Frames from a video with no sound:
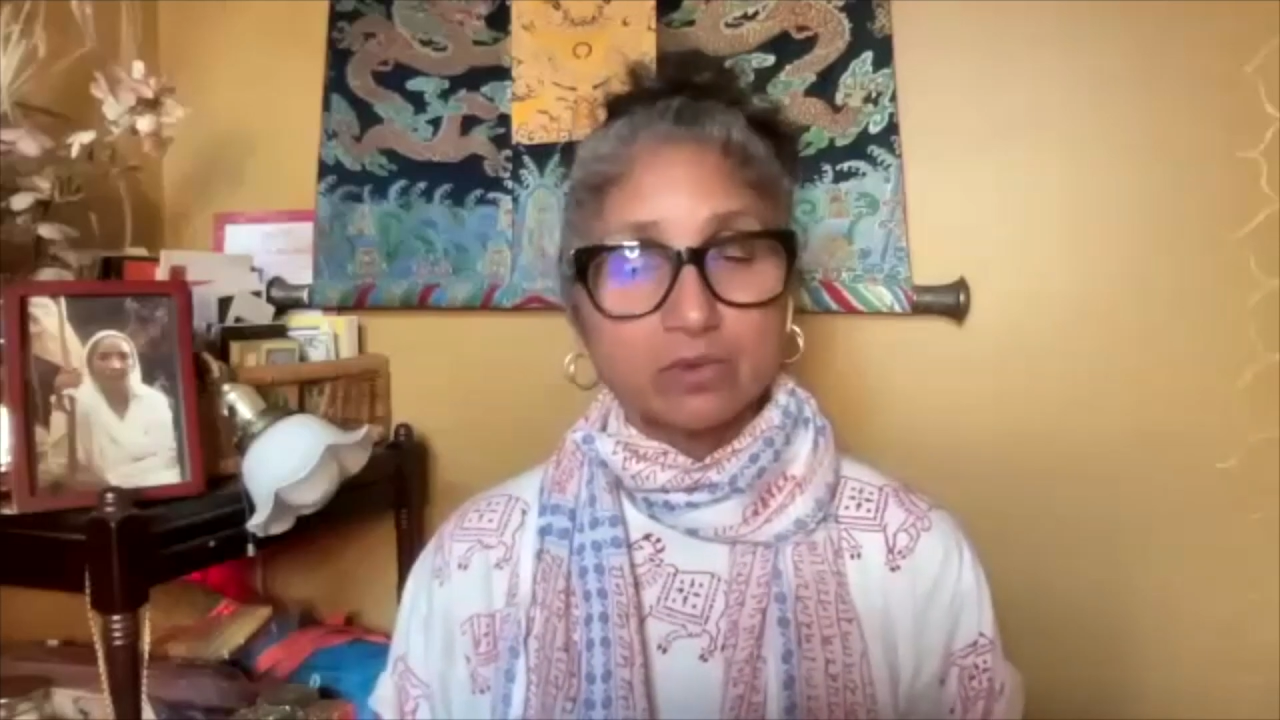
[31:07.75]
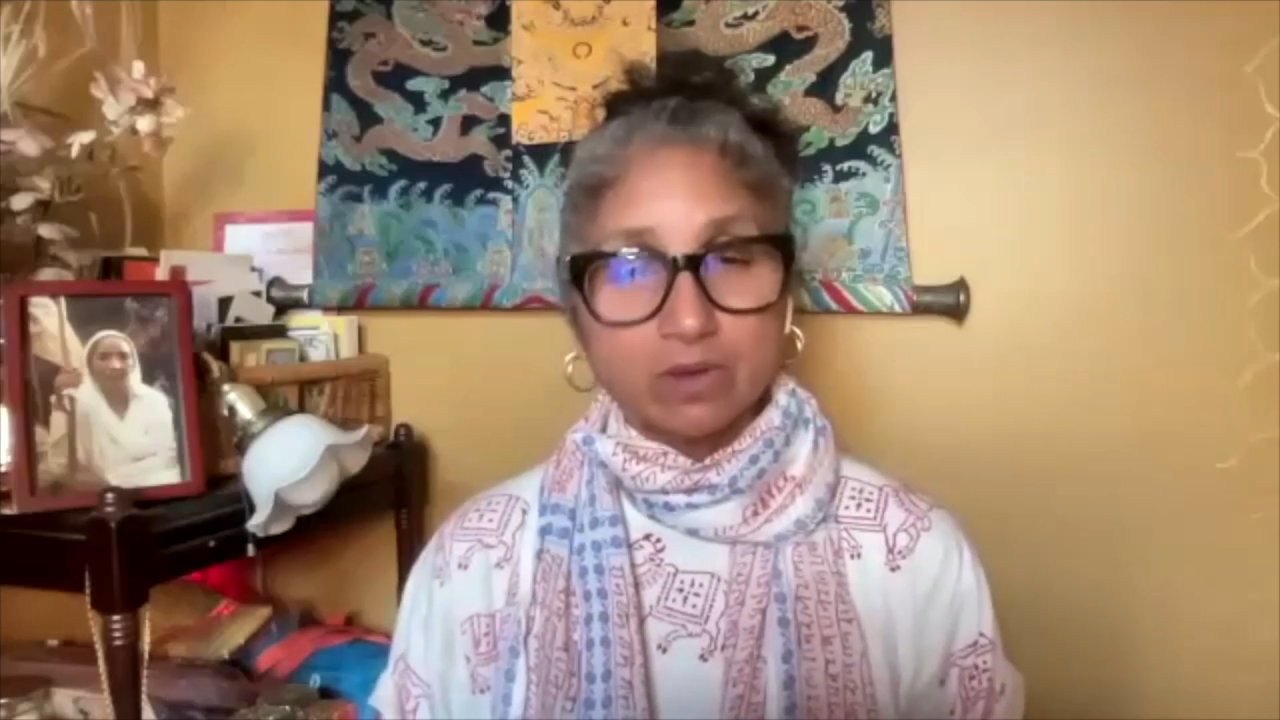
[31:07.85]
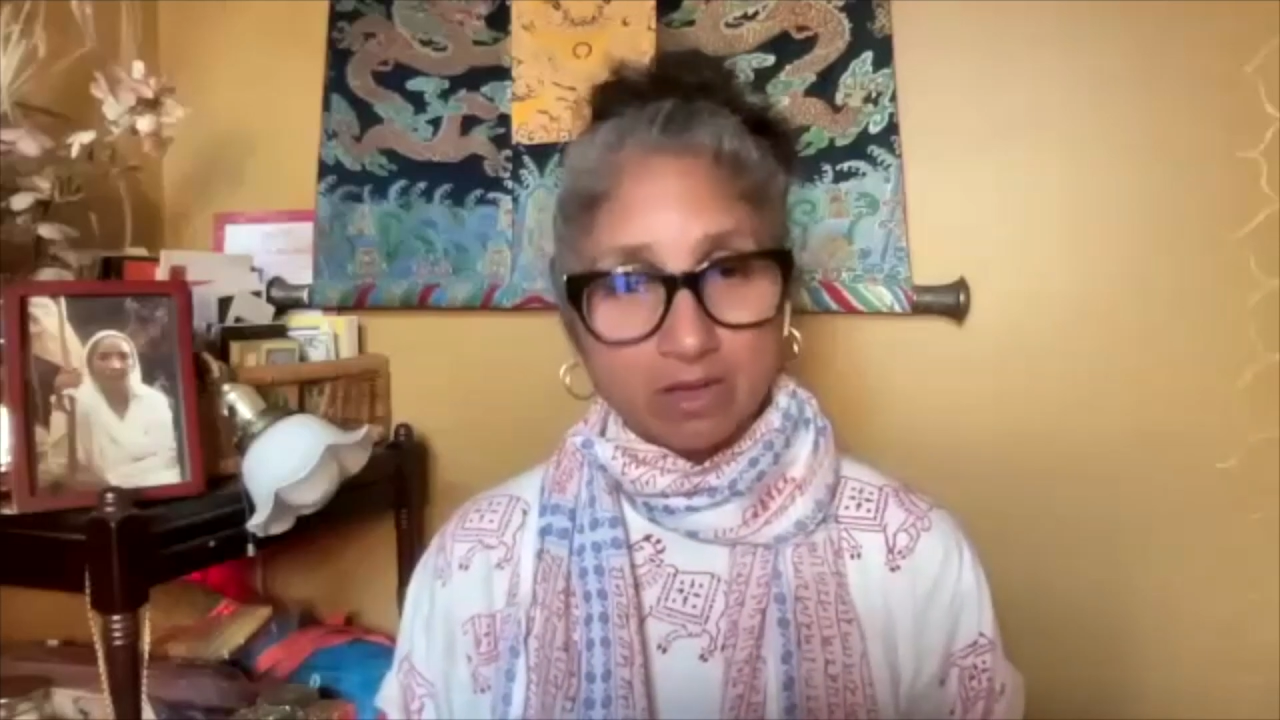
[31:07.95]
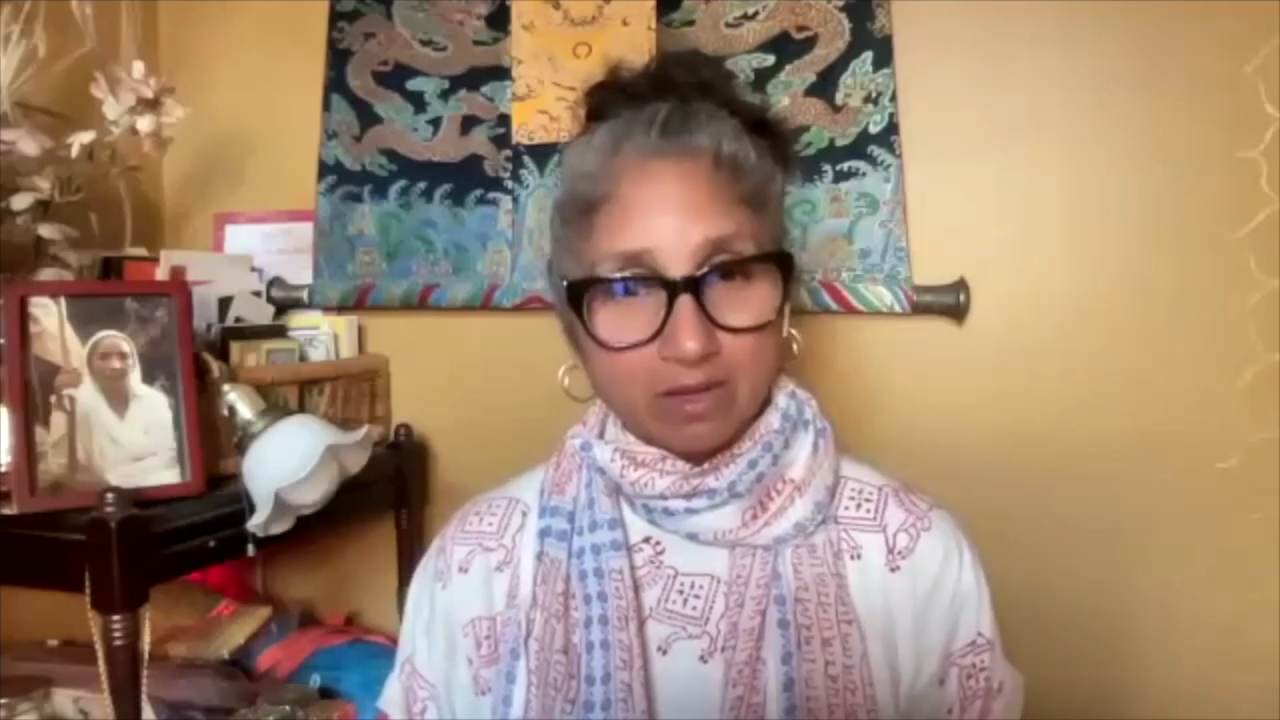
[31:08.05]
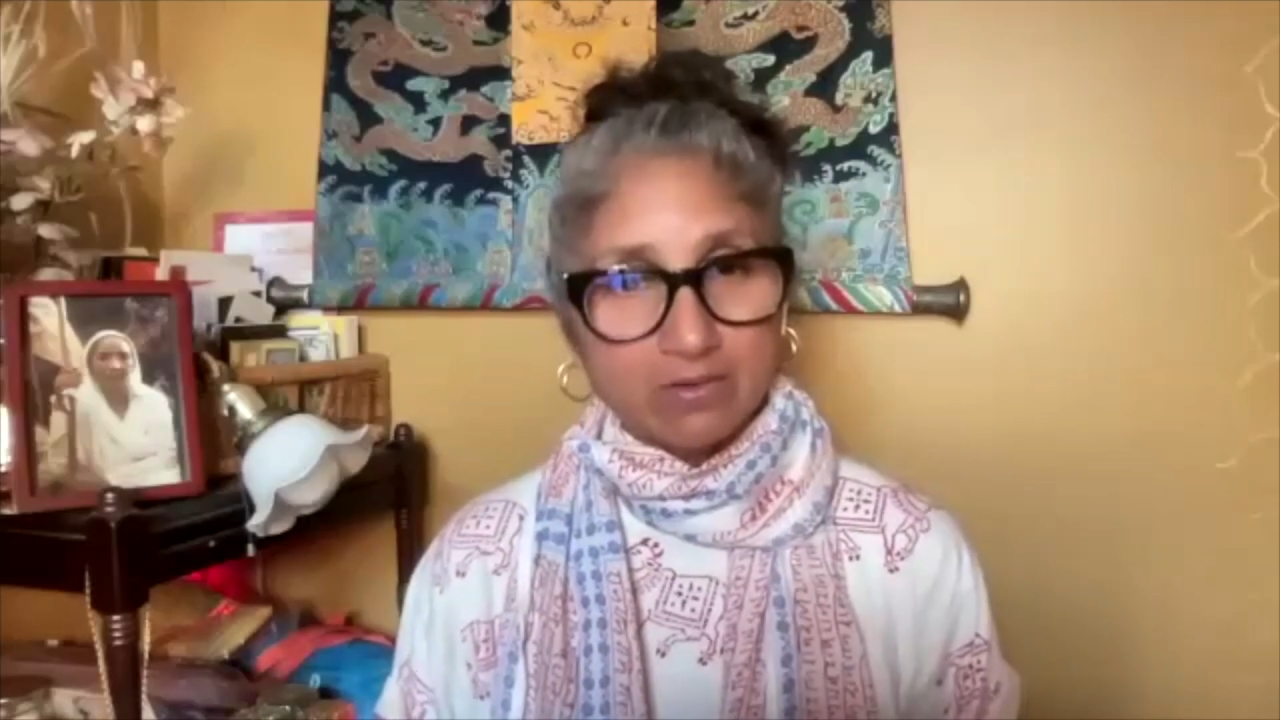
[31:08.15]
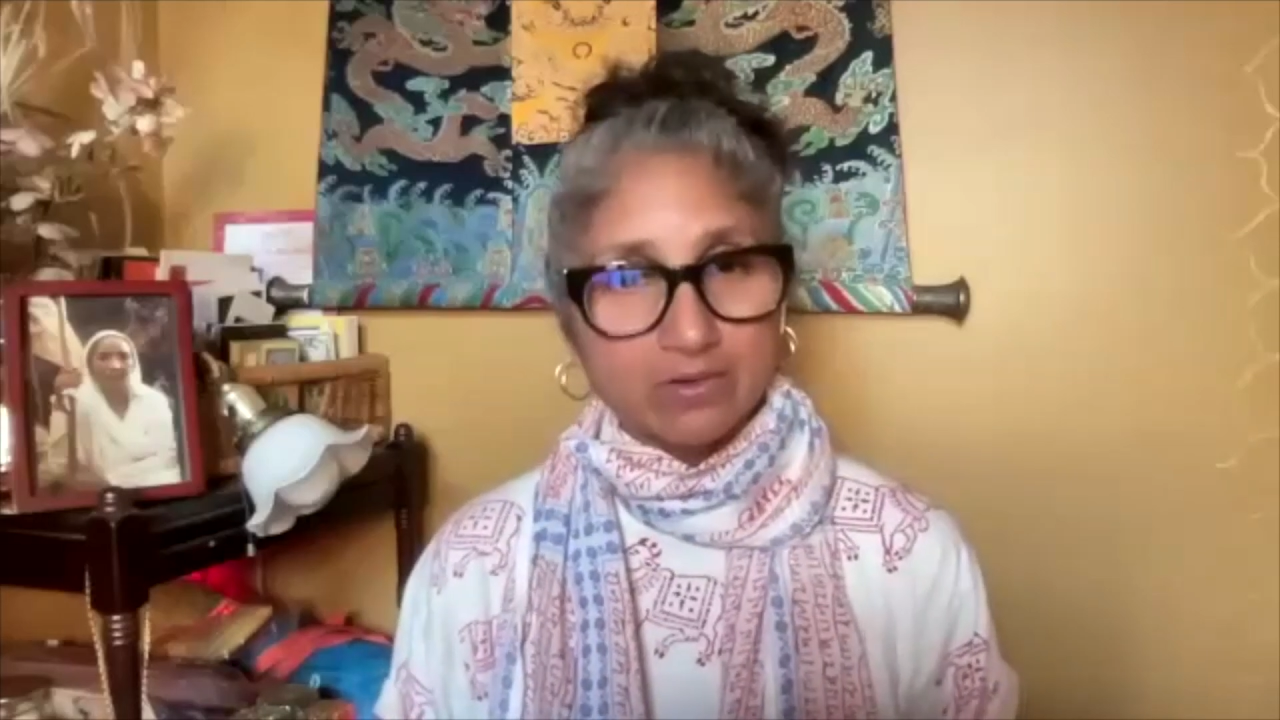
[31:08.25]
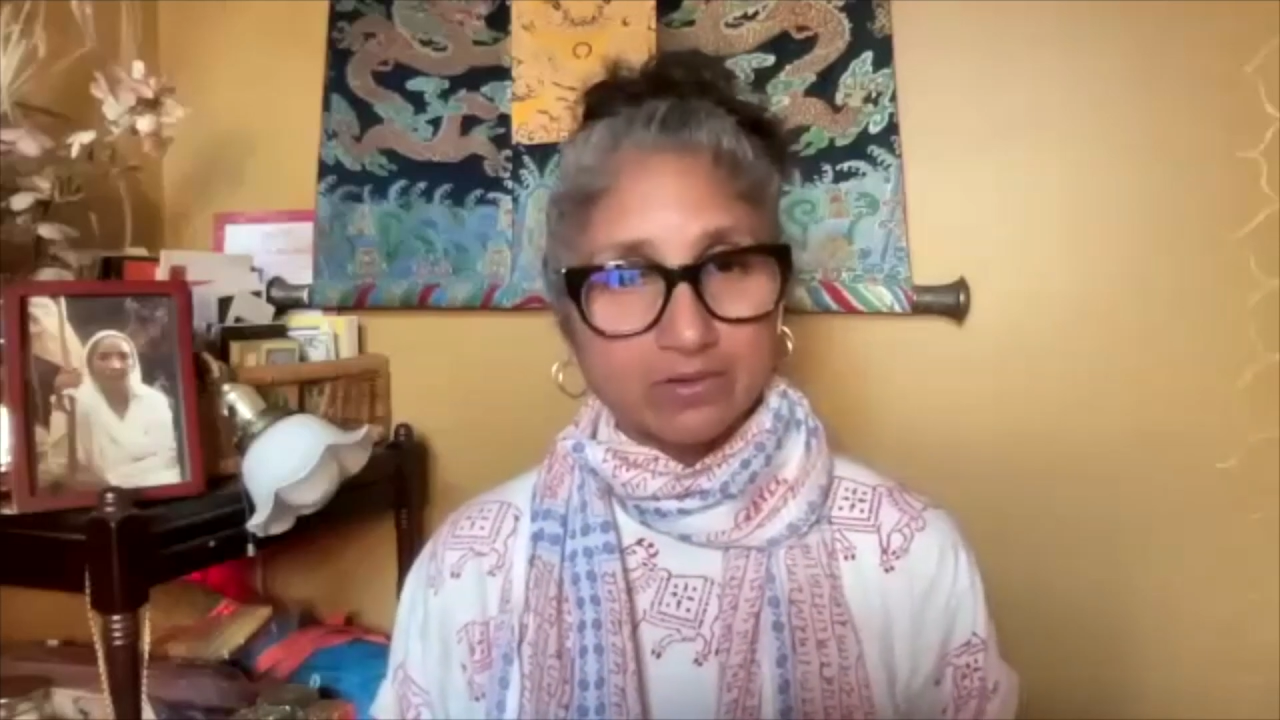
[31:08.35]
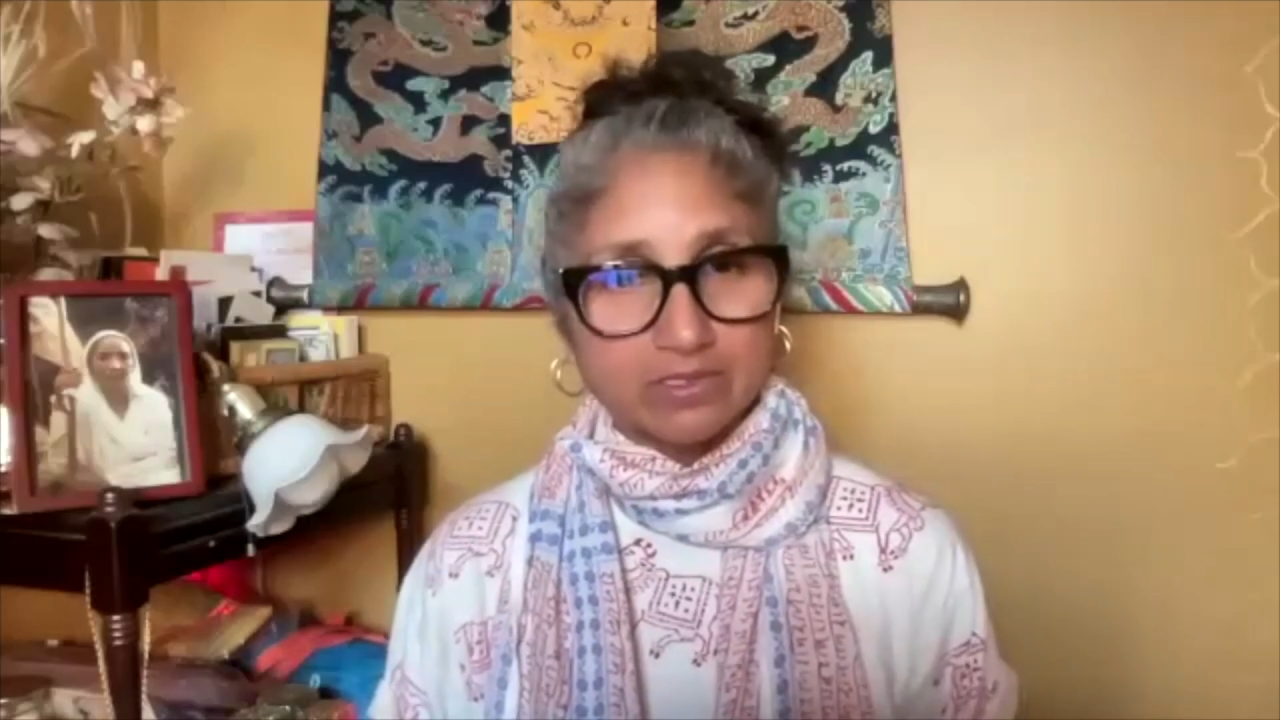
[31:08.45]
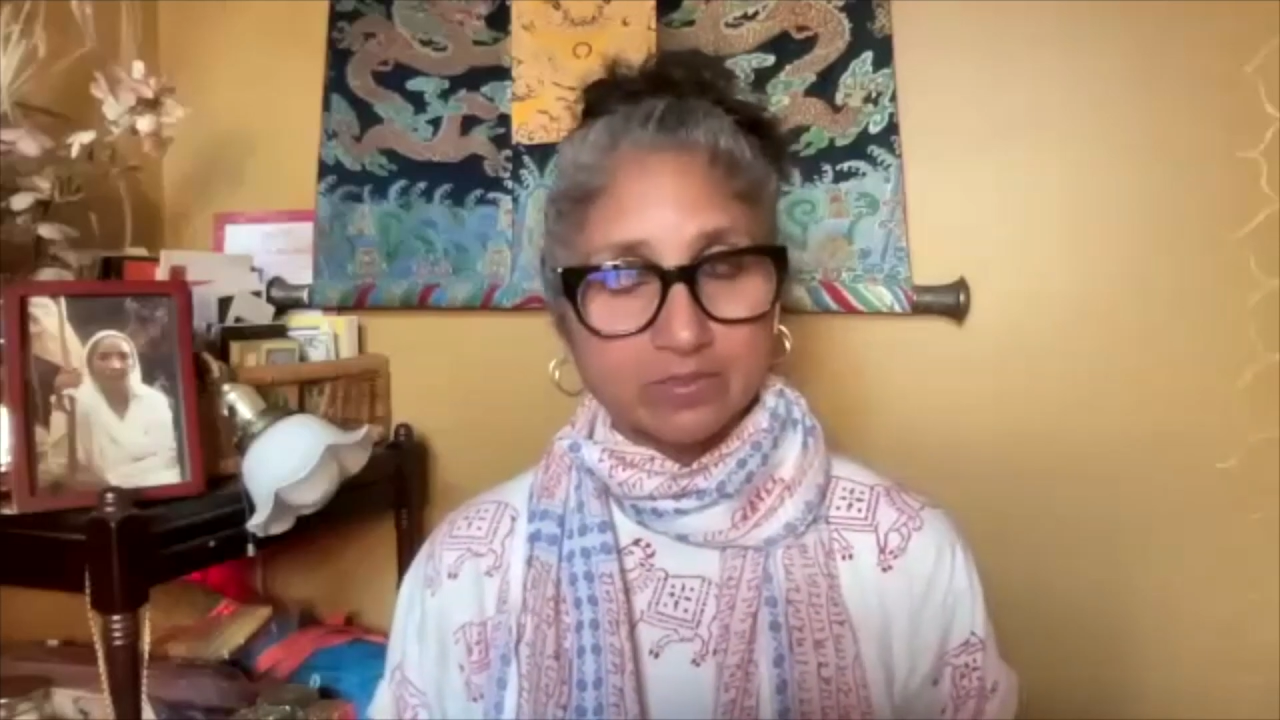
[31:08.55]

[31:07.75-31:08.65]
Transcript: who are on a